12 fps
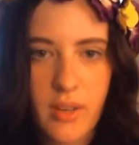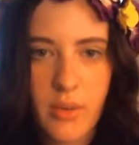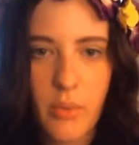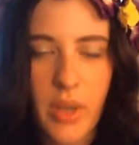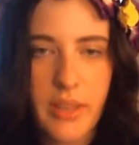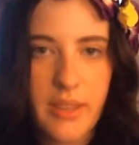
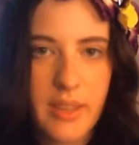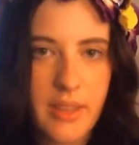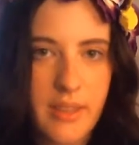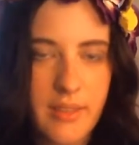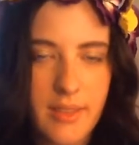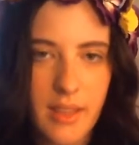with
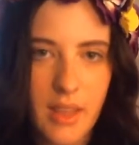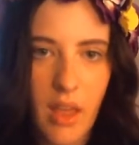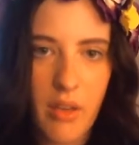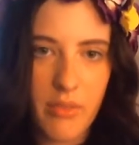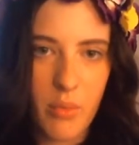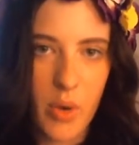the
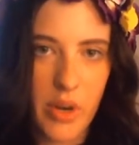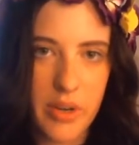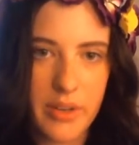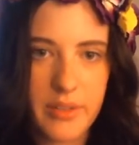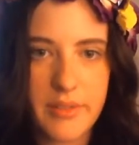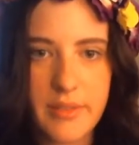love word,